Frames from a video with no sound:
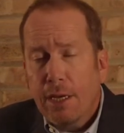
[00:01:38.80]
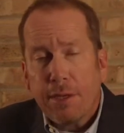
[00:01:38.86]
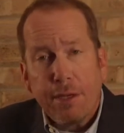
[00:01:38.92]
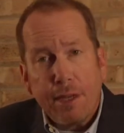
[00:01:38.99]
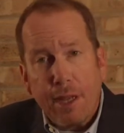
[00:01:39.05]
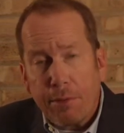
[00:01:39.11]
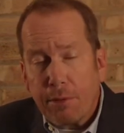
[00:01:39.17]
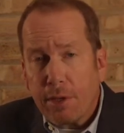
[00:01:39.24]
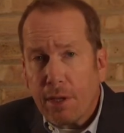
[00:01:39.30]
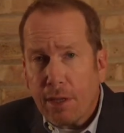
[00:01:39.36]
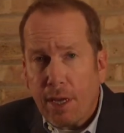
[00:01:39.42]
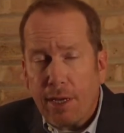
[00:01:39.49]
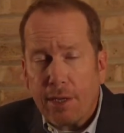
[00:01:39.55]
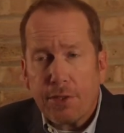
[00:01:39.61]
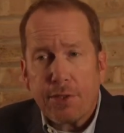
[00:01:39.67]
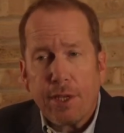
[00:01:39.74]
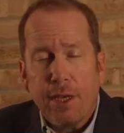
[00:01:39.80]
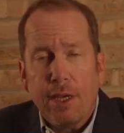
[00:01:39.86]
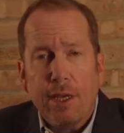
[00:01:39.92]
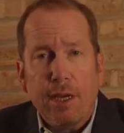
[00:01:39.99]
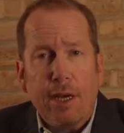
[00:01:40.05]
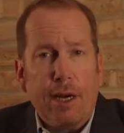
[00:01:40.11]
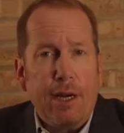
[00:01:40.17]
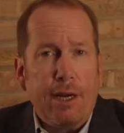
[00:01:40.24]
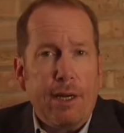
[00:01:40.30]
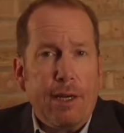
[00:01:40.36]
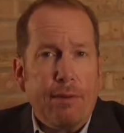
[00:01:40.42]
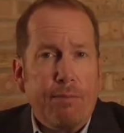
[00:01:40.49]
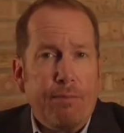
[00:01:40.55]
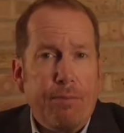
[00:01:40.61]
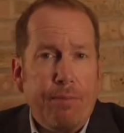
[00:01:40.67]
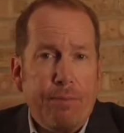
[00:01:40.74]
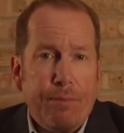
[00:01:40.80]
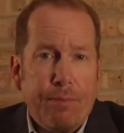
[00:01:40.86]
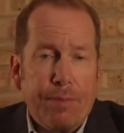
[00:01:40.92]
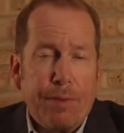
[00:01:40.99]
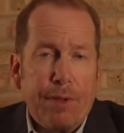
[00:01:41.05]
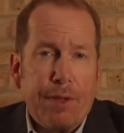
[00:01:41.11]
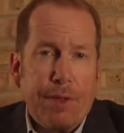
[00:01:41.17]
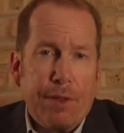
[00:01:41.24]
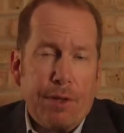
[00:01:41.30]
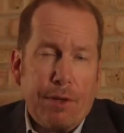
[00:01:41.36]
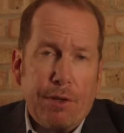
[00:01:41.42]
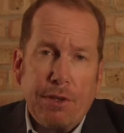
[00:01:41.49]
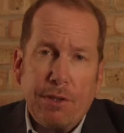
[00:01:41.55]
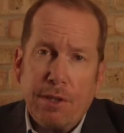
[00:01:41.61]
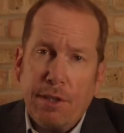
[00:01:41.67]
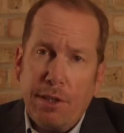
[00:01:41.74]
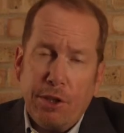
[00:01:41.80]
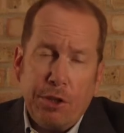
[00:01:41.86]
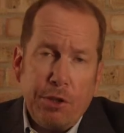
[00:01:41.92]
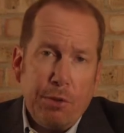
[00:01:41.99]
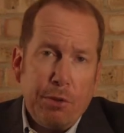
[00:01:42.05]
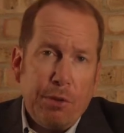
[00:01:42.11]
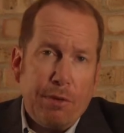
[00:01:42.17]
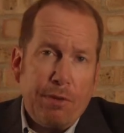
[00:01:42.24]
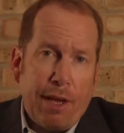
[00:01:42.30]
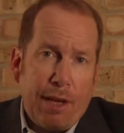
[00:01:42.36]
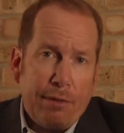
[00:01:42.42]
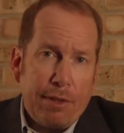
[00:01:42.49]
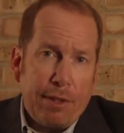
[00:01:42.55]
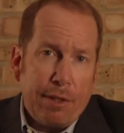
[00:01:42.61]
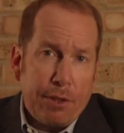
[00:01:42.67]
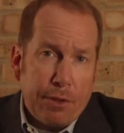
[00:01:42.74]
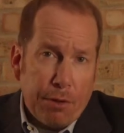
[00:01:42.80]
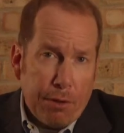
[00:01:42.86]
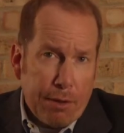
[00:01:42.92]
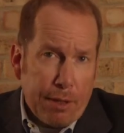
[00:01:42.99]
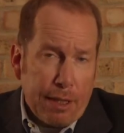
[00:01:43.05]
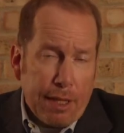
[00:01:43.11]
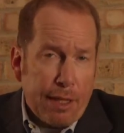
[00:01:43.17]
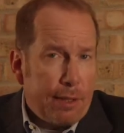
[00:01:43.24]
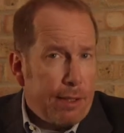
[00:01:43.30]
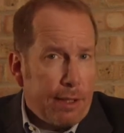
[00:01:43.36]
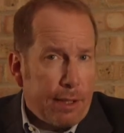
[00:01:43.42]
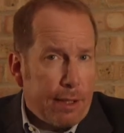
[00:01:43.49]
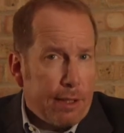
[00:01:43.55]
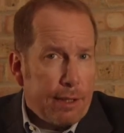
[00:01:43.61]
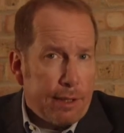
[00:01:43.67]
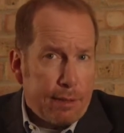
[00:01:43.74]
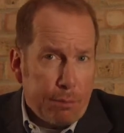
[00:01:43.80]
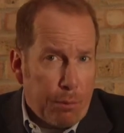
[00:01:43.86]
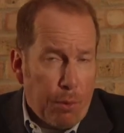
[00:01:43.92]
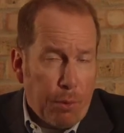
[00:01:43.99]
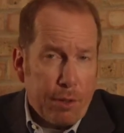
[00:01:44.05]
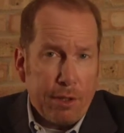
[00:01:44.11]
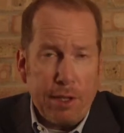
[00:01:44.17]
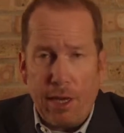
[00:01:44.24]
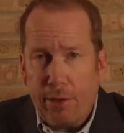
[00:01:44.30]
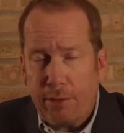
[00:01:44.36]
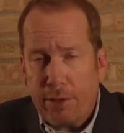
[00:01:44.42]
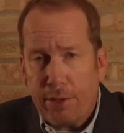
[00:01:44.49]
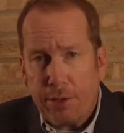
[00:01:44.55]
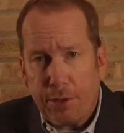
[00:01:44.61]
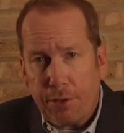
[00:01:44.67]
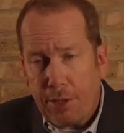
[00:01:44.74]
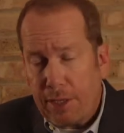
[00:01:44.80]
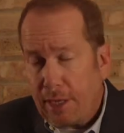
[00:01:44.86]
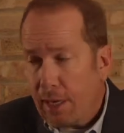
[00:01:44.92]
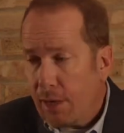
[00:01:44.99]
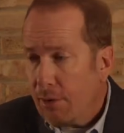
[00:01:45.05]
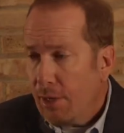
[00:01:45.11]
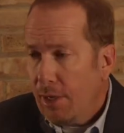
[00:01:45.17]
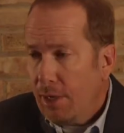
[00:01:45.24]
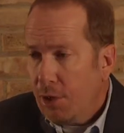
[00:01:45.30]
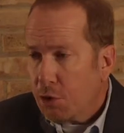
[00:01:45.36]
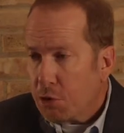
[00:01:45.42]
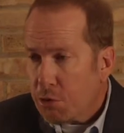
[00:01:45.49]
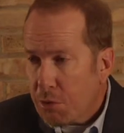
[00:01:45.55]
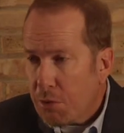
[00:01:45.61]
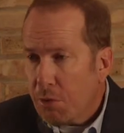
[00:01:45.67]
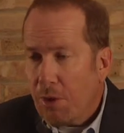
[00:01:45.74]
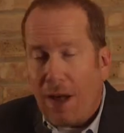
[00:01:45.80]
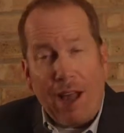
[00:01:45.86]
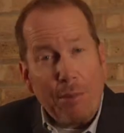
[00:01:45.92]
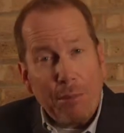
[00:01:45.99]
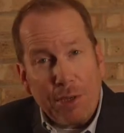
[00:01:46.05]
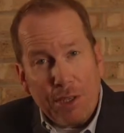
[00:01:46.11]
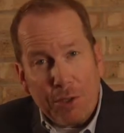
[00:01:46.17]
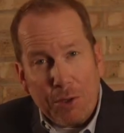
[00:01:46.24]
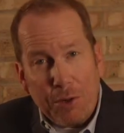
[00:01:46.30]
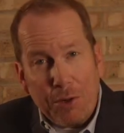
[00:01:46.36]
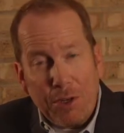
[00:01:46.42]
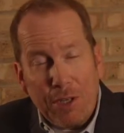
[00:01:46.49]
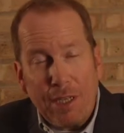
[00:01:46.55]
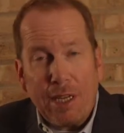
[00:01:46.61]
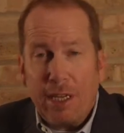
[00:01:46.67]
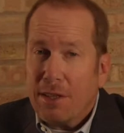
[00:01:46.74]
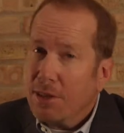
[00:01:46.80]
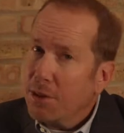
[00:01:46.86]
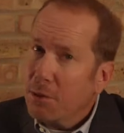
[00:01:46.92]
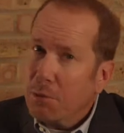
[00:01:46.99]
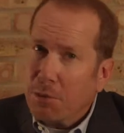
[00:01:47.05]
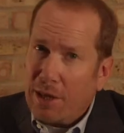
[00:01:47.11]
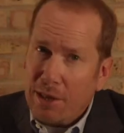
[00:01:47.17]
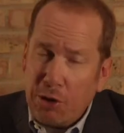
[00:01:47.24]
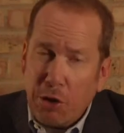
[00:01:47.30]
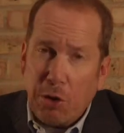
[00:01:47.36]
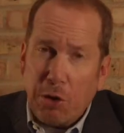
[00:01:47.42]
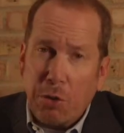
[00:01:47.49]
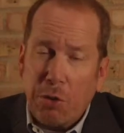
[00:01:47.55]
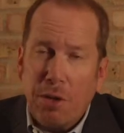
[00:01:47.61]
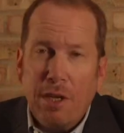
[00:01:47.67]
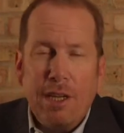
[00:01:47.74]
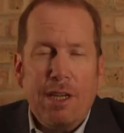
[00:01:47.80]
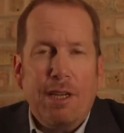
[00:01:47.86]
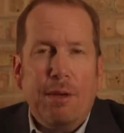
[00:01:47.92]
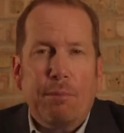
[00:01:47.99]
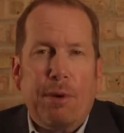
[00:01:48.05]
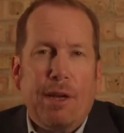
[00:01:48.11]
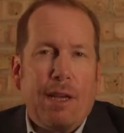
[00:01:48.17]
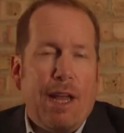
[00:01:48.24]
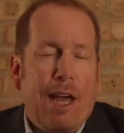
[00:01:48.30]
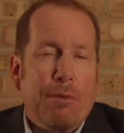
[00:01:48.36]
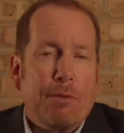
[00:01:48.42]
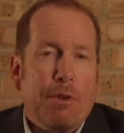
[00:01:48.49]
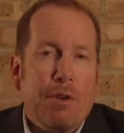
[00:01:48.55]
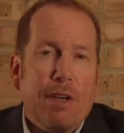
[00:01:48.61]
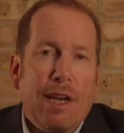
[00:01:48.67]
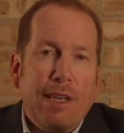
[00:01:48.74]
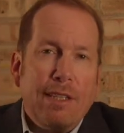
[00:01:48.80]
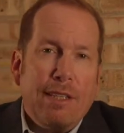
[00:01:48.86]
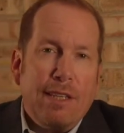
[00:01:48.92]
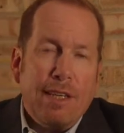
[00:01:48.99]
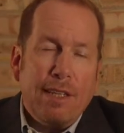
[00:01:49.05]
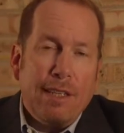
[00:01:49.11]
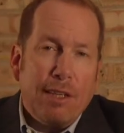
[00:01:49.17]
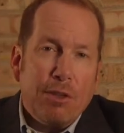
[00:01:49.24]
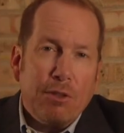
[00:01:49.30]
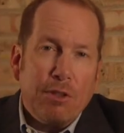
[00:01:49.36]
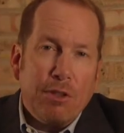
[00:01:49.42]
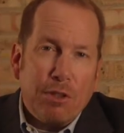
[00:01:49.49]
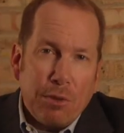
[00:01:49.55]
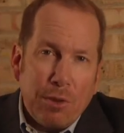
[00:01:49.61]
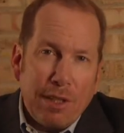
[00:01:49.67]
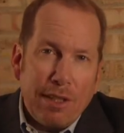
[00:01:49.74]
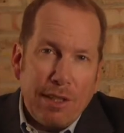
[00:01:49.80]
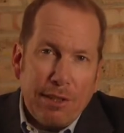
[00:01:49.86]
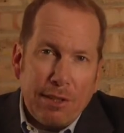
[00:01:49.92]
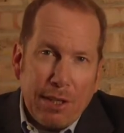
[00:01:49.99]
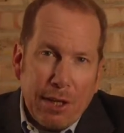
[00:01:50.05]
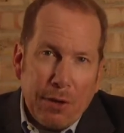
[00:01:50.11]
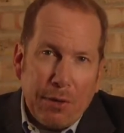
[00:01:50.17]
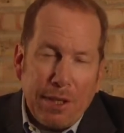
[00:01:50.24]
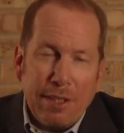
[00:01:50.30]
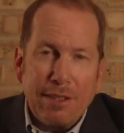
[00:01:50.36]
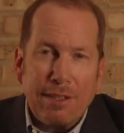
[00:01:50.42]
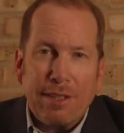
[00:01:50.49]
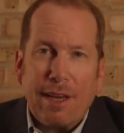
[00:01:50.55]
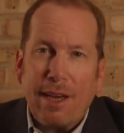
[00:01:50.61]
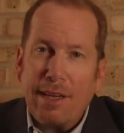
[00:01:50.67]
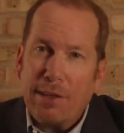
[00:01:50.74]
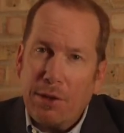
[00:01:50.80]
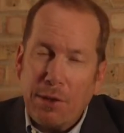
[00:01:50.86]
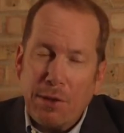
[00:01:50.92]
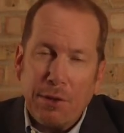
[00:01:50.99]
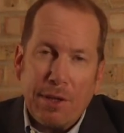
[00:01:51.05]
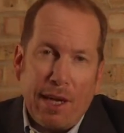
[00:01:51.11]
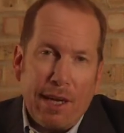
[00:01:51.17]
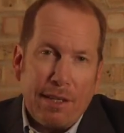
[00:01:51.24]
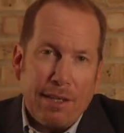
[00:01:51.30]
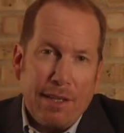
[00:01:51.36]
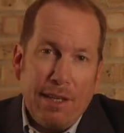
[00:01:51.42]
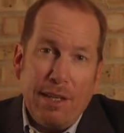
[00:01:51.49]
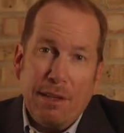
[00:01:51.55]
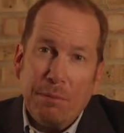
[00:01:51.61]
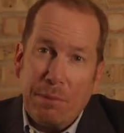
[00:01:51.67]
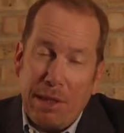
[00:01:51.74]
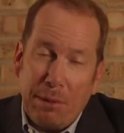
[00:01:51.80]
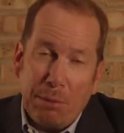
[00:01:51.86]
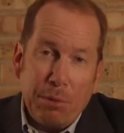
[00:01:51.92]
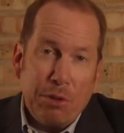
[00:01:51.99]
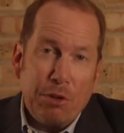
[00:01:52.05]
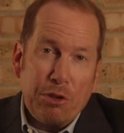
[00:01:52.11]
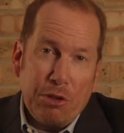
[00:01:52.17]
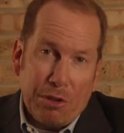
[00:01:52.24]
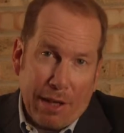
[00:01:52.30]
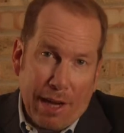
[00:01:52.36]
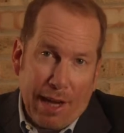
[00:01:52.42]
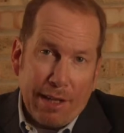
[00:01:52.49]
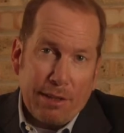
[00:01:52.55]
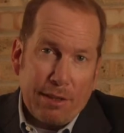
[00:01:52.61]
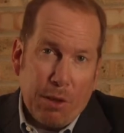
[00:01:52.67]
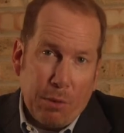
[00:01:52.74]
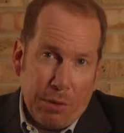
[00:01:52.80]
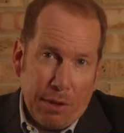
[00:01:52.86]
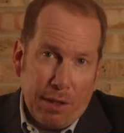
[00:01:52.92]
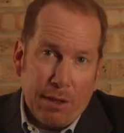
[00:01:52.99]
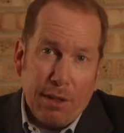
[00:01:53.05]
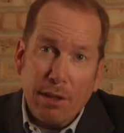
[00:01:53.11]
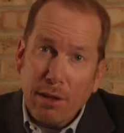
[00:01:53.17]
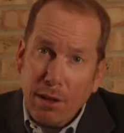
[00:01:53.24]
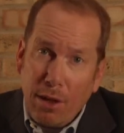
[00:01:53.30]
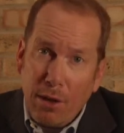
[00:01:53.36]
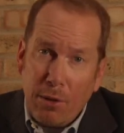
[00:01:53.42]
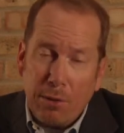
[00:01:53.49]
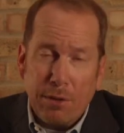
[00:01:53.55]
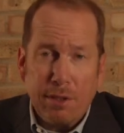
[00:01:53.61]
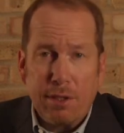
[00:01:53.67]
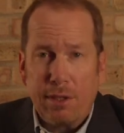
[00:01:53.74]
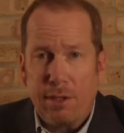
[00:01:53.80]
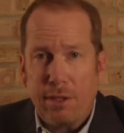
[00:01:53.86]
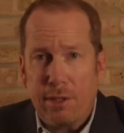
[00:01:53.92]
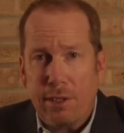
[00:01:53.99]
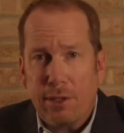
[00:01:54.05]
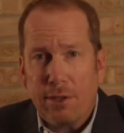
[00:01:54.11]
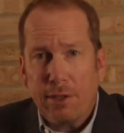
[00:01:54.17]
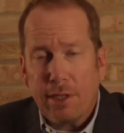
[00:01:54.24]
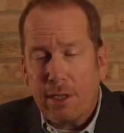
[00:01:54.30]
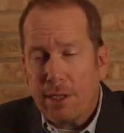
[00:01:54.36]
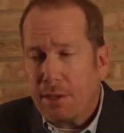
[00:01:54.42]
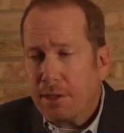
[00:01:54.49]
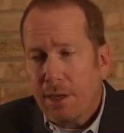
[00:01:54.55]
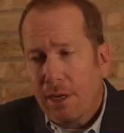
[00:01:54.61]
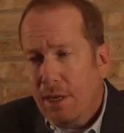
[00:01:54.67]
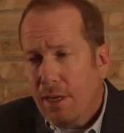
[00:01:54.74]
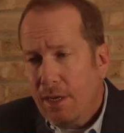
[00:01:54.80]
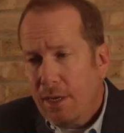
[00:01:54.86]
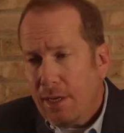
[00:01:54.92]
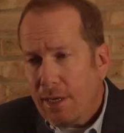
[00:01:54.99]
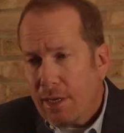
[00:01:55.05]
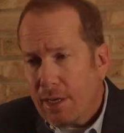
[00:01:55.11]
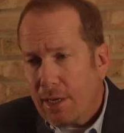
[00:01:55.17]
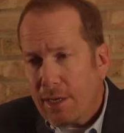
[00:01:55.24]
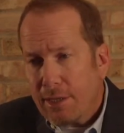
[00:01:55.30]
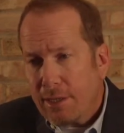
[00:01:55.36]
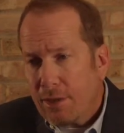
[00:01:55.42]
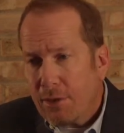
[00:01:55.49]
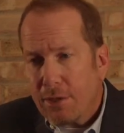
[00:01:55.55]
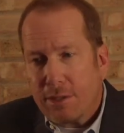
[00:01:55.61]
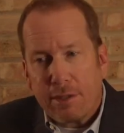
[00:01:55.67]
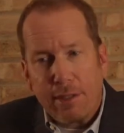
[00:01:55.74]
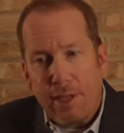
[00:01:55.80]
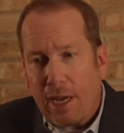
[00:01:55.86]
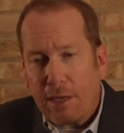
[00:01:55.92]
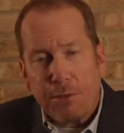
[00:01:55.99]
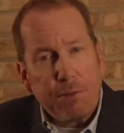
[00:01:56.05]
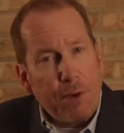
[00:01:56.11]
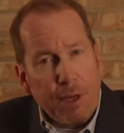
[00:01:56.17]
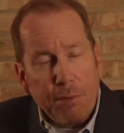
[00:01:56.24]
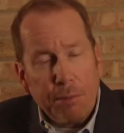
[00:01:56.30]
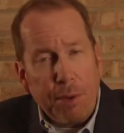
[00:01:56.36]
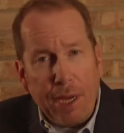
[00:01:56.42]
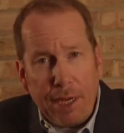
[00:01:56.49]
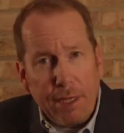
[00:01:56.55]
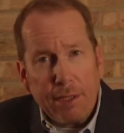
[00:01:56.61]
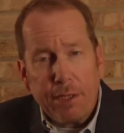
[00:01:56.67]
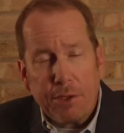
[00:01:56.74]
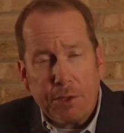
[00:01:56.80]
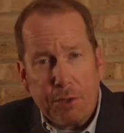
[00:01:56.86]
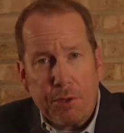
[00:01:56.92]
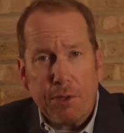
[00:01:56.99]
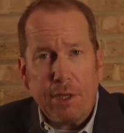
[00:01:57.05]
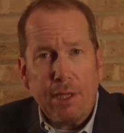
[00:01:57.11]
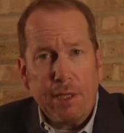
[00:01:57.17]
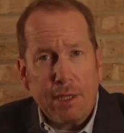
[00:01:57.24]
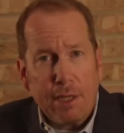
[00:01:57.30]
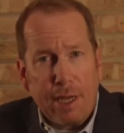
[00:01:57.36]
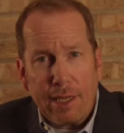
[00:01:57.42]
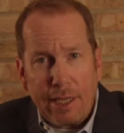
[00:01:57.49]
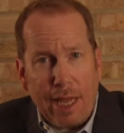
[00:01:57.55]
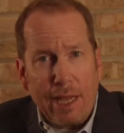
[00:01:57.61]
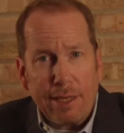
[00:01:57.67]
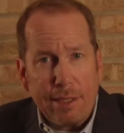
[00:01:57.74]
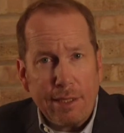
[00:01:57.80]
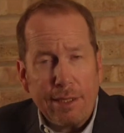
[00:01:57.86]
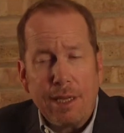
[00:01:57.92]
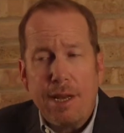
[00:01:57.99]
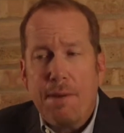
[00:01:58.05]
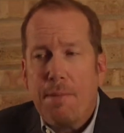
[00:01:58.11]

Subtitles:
Nevertheless, there is an issue of having an attorney. I think it's important to have an attorney. Now, true, I'm an attorney and this is what I do, but after 19 years of doing these hearings, I know that people should not go in alone. I know it's not fun paying an attorney, I got it.